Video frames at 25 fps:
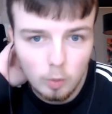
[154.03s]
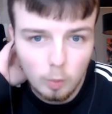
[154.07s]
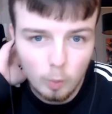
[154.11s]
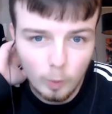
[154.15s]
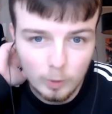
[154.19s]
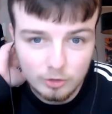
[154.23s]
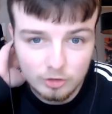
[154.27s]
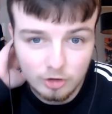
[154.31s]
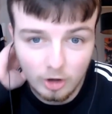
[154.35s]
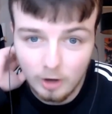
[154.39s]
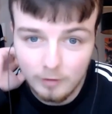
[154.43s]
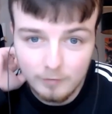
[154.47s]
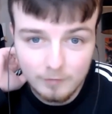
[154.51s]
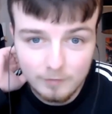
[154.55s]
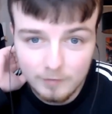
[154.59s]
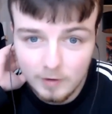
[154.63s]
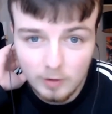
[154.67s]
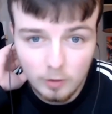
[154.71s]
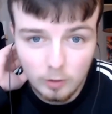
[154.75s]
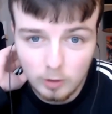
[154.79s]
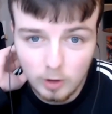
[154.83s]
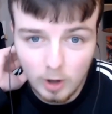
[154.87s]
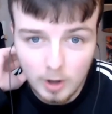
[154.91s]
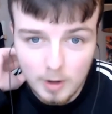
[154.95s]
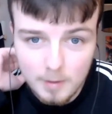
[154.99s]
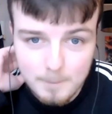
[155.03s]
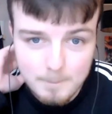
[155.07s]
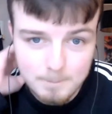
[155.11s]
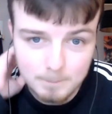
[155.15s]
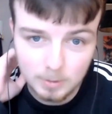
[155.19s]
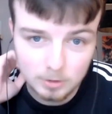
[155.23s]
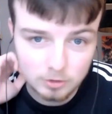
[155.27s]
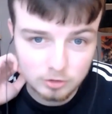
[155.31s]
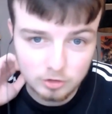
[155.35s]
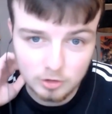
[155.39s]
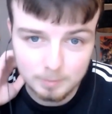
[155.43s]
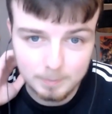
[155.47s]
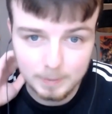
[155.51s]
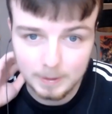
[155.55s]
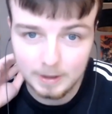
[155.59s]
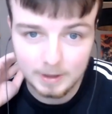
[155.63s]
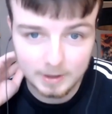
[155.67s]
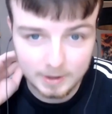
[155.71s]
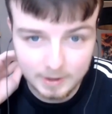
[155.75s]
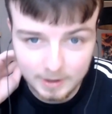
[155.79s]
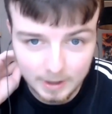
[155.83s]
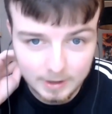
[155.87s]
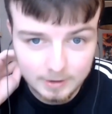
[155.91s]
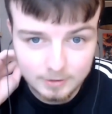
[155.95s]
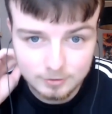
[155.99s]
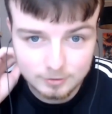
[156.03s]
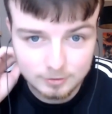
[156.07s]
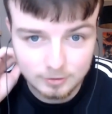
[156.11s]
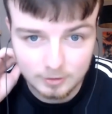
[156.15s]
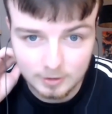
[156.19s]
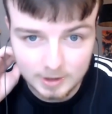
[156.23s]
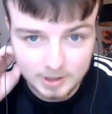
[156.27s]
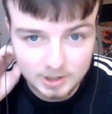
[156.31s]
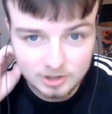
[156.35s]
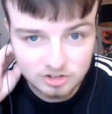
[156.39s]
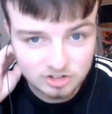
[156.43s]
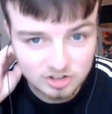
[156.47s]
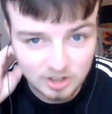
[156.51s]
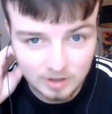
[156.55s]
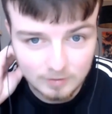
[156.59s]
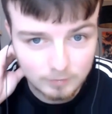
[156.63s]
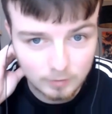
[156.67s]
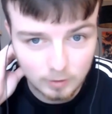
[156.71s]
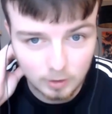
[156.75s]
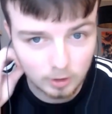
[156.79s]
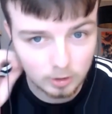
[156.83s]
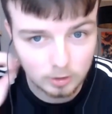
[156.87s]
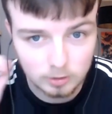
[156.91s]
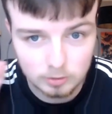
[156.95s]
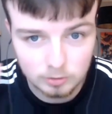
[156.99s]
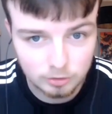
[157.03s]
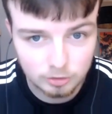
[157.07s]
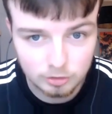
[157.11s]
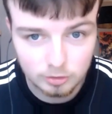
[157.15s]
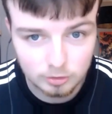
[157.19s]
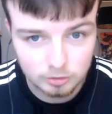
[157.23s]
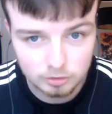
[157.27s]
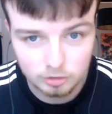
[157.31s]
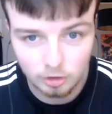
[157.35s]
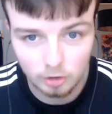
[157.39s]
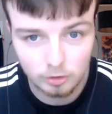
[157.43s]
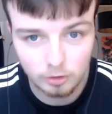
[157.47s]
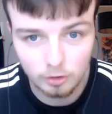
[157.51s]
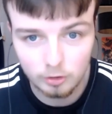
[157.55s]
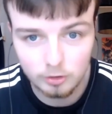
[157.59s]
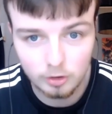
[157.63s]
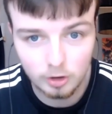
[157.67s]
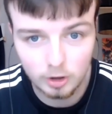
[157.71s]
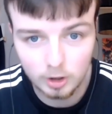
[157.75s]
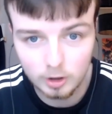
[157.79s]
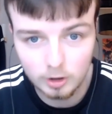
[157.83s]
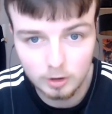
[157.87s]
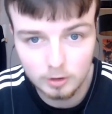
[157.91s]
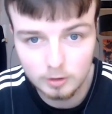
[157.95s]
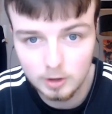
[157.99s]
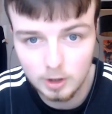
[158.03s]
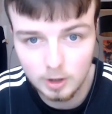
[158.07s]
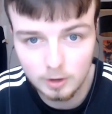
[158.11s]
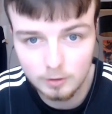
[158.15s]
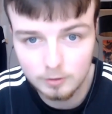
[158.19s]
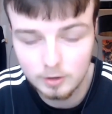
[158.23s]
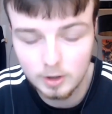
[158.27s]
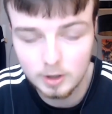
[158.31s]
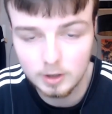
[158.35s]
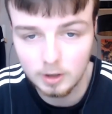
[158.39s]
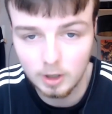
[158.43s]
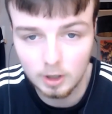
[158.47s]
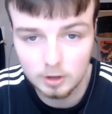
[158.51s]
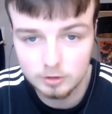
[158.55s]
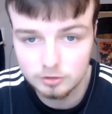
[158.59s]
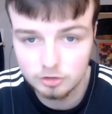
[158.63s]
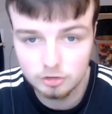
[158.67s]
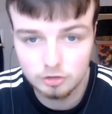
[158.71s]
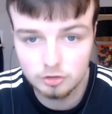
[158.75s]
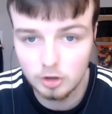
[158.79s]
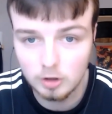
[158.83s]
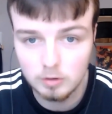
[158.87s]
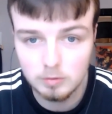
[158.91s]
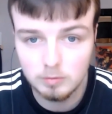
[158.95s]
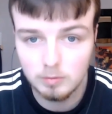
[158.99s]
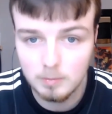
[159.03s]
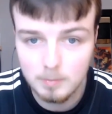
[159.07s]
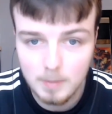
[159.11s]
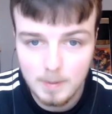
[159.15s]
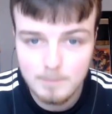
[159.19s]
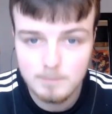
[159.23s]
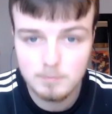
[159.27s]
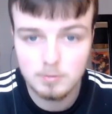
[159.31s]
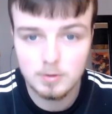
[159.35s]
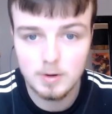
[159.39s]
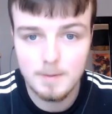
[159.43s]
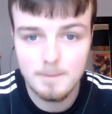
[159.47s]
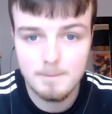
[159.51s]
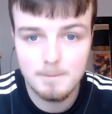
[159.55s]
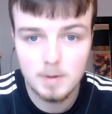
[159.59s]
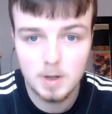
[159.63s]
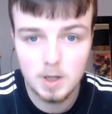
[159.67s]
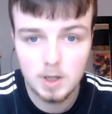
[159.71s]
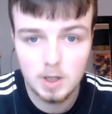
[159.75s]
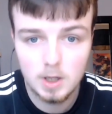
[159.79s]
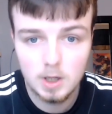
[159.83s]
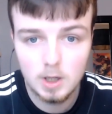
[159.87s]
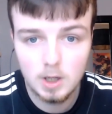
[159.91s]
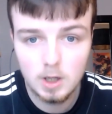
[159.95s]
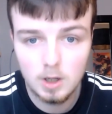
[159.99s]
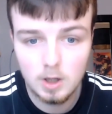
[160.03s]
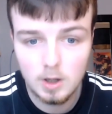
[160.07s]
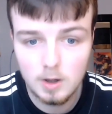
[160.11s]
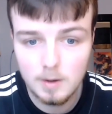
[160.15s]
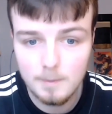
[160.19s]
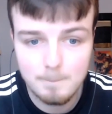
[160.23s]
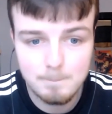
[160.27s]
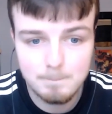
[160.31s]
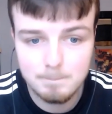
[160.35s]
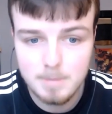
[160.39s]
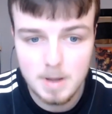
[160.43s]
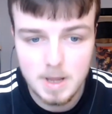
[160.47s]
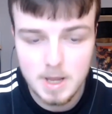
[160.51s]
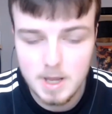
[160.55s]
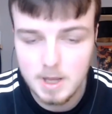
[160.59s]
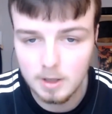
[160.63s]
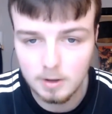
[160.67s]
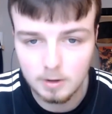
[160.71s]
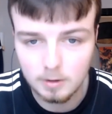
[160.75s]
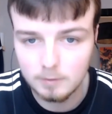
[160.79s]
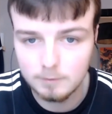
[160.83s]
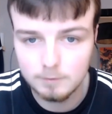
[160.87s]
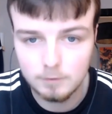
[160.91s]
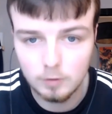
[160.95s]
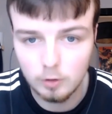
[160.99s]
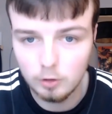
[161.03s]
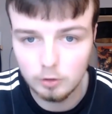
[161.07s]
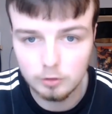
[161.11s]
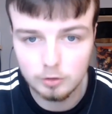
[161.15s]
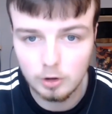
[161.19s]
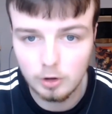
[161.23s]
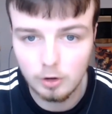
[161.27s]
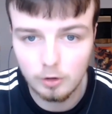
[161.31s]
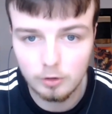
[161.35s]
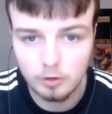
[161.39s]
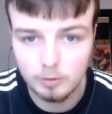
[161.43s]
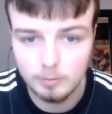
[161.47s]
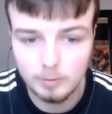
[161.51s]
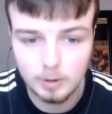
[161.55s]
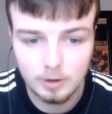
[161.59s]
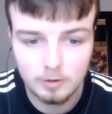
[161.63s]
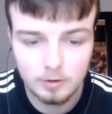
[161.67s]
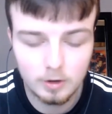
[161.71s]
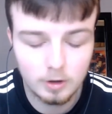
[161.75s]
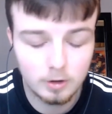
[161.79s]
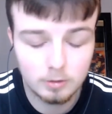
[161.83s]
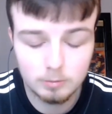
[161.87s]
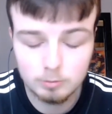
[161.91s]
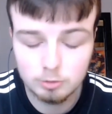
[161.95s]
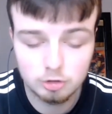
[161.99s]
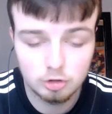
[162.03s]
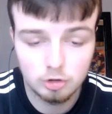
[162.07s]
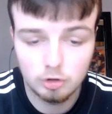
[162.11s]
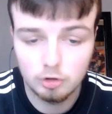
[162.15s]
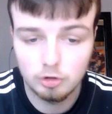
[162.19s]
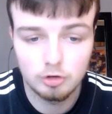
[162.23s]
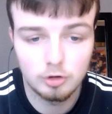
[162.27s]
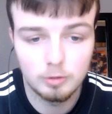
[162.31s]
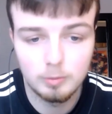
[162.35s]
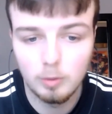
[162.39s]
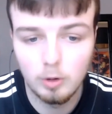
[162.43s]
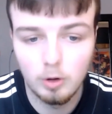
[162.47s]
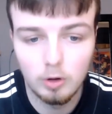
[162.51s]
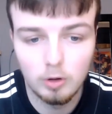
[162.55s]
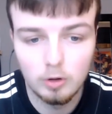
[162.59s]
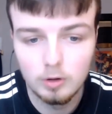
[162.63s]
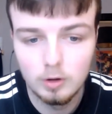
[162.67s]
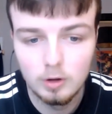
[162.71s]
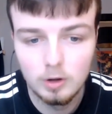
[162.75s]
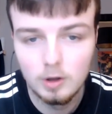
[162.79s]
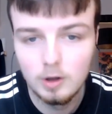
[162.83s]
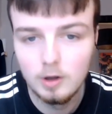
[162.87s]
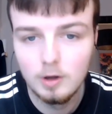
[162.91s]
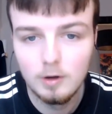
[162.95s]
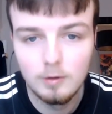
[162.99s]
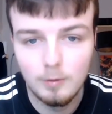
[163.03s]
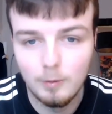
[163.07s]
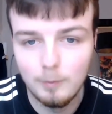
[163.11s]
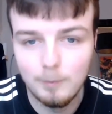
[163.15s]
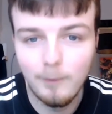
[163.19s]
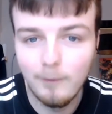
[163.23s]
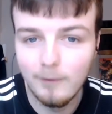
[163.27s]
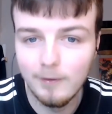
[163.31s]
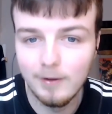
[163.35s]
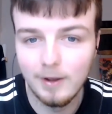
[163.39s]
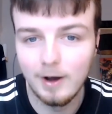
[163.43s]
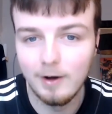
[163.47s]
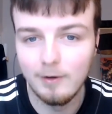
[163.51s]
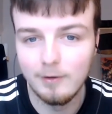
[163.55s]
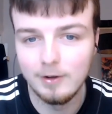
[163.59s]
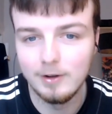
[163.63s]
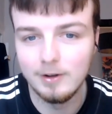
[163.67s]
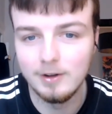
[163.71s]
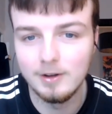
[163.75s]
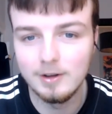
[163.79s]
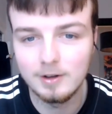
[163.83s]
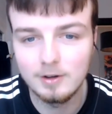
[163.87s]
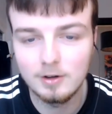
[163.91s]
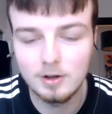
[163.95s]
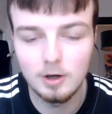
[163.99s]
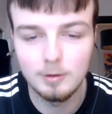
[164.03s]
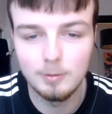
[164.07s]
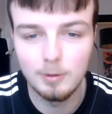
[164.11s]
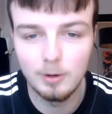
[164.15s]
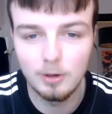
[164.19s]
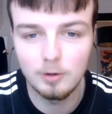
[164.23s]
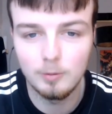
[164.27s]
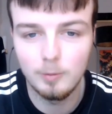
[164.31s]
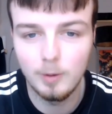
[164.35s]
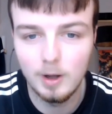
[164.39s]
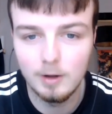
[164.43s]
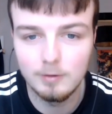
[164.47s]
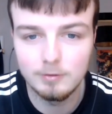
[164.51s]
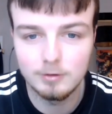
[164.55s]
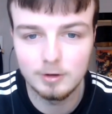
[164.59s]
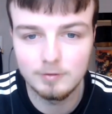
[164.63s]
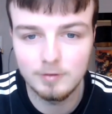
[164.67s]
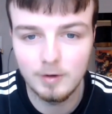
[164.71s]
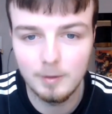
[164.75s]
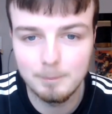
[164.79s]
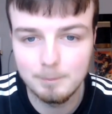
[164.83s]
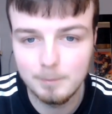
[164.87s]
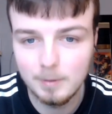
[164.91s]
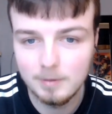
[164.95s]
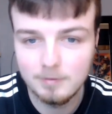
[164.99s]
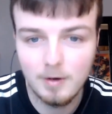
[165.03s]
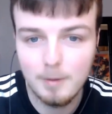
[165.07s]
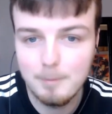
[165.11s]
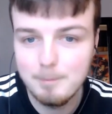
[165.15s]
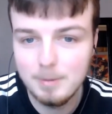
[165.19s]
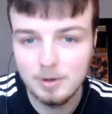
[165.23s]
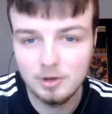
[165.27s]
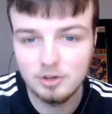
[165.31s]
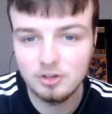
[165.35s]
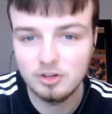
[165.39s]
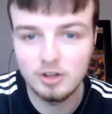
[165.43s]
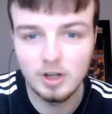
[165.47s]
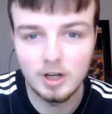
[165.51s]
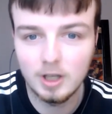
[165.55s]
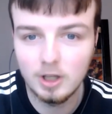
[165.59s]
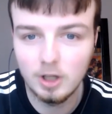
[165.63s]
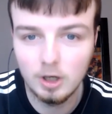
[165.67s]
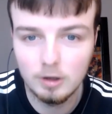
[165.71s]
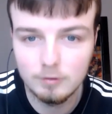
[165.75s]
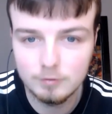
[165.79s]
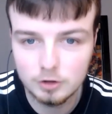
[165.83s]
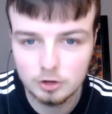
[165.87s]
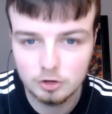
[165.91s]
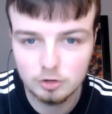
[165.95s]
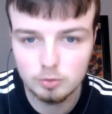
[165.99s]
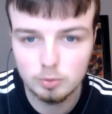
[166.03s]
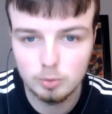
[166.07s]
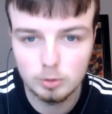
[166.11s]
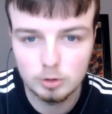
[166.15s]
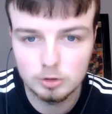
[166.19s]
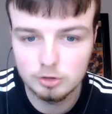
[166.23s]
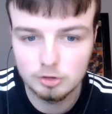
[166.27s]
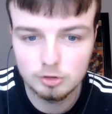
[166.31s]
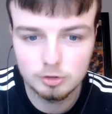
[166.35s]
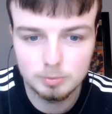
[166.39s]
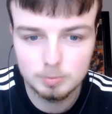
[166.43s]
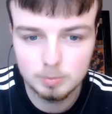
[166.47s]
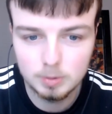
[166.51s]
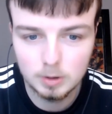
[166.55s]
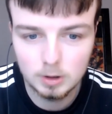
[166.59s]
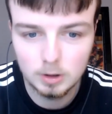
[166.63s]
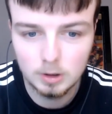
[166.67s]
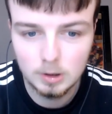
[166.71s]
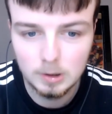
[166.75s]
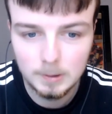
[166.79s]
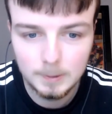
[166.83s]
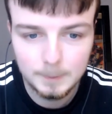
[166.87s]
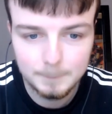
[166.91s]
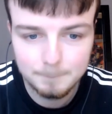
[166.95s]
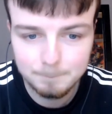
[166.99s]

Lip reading: which I feel like must have been the case for at least several of those shots on target. Because, like I say, I just don't remember him being forced into so many saves. I'm sure someone will point out in the comments or whatever if I'm missing any obvious ones. But